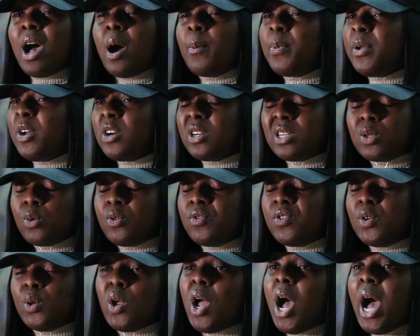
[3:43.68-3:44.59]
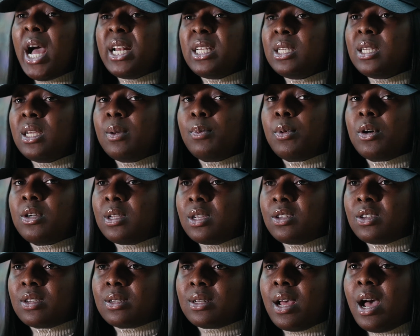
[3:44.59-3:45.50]
I'll be honest with you, I did it because I
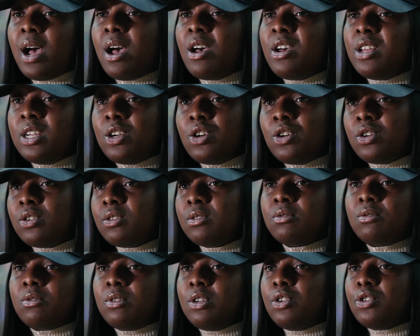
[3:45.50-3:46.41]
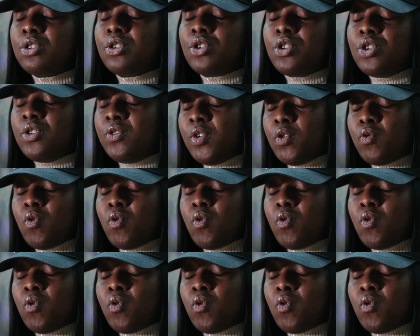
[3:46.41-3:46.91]
was just like, I heard it looks good for